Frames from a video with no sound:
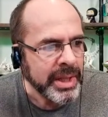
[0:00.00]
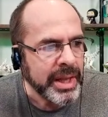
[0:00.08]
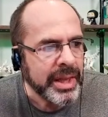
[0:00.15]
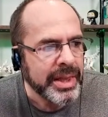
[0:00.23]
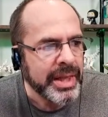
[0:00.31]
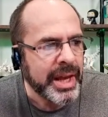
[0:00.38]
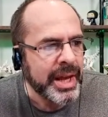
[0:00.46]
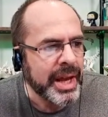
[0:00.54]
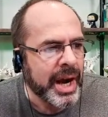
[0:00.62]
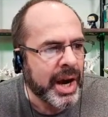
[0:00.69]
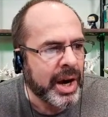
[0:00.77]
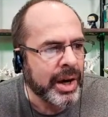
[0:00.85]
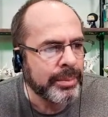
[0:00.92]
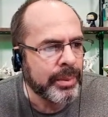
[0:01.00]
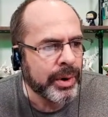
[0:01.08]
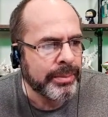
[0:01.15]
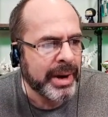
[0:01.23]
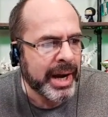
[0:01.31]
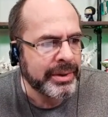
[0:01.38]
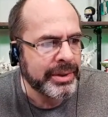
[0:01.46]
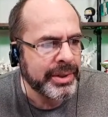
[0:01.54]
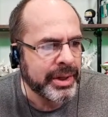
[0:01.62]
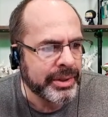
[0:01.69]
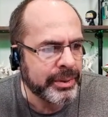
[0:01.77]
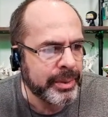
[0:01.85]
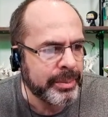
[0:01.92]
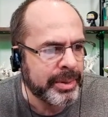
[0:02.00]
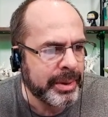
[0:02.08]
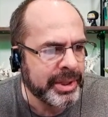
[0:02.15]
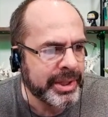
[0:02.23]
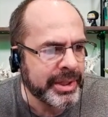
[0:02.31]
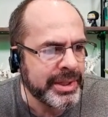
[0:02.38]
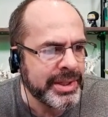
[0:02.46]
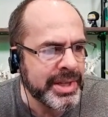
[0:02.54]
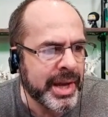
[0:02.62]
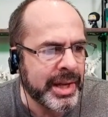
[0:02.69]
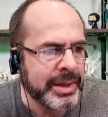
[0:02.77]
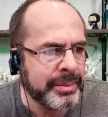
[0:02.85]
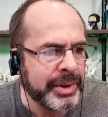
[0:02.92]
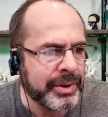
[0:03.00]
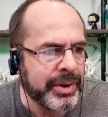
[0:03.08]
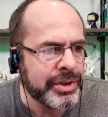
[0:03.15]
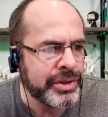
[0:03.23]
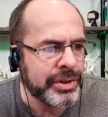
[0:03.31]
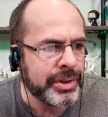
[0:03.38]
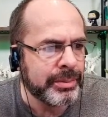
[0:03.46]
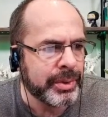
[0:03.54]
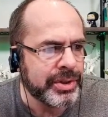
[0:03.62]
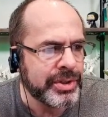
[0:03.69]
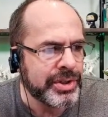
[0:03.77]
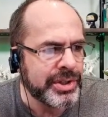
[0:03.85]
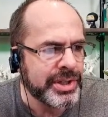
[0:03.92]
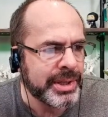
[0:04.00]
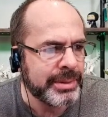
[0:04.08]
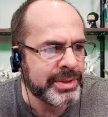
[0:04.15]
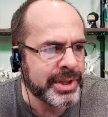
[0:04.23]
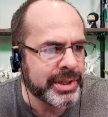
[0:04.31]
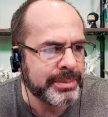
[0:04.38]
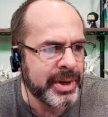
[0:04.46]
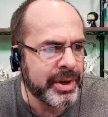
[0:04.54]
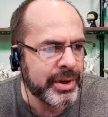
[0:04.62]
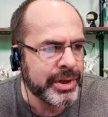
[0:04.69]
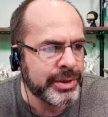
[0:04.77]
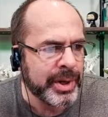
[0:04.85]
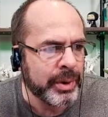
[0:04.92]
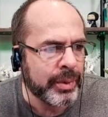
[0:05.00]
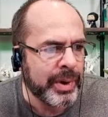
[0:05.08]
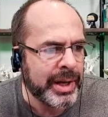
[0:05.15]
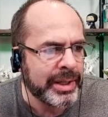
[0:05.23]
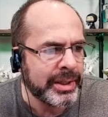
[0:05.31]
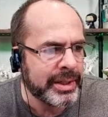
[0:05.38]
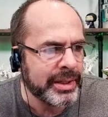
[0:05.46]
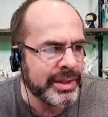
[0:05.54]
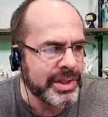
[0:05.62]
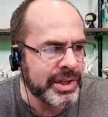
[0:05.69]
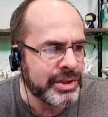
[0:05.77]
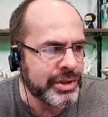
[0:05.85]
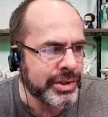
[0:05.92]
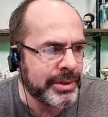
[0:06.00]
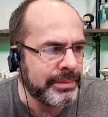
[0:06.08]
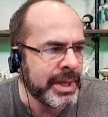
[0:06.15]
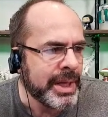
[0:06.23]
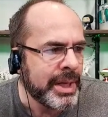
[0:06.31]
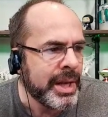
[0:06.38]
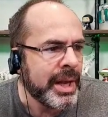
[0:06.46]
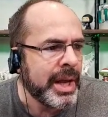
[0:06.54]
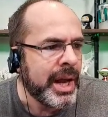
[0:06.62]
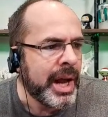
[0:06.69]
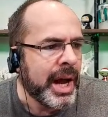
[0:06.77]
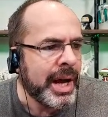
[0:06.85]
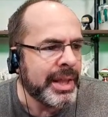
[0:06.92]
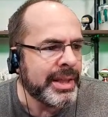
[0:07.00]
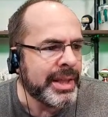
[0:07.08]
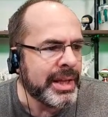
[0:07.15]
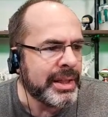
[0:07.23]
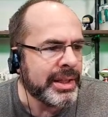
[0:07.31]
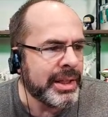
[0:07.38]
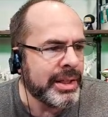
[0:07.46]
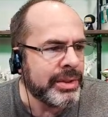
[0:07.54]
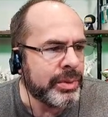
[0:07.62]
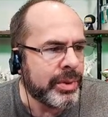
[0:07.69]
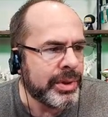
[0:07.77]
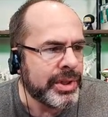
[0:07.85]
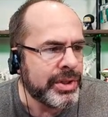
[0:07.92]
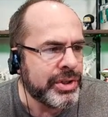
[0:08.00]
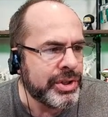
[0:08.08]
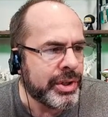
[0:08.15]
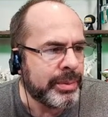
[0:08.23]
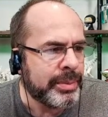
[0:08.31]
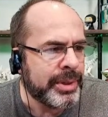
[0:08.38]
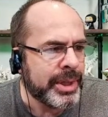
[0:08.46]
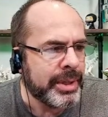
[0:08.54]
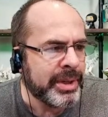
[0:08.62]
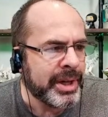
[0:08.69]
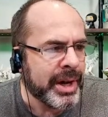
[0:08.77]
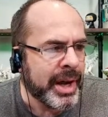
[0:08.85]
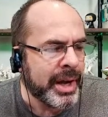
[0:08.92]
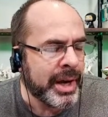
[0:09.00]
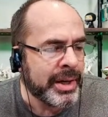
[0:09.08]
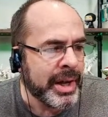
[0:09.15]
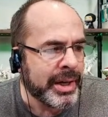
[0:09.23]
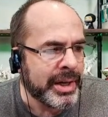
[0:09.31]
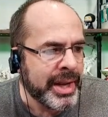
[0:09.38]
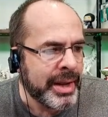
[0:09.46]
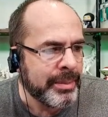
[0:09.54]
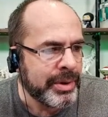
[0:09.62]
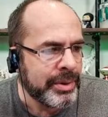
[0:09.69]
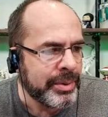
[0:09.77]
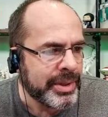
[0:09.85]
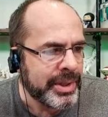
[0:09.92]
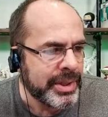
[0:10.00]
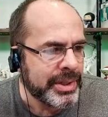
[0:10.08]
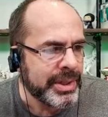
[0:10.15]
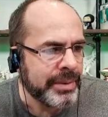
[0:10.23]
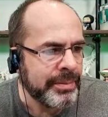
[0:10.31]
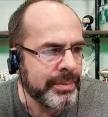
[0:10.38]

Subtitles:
They are more moderate than other Republicans on immigration, abortion, same-sex marriage, marijuana legalization. They lean toward the GOP, but are not enamored with it.